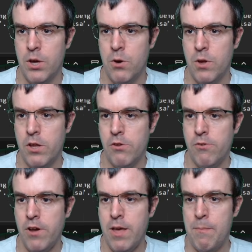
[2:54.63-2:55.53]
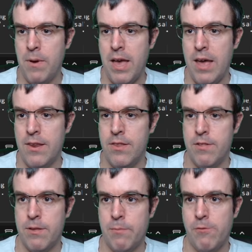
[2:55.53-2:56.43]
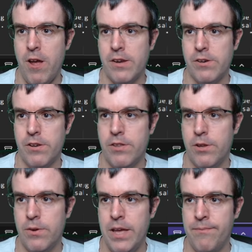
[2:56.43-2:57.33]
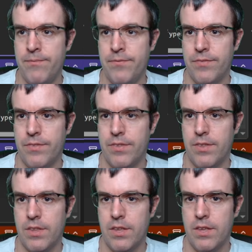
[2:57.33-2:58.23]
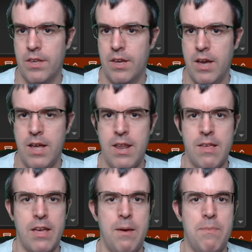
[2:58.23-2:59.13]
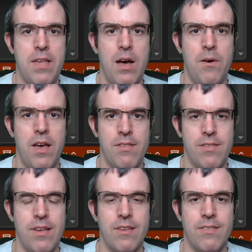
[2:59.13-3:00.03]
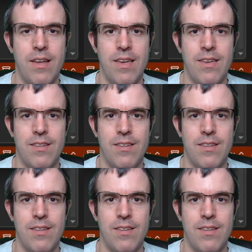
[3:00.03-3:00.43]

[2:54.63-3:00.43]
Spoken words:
We can try it by adding the subtraction to it, and that comes out as 60.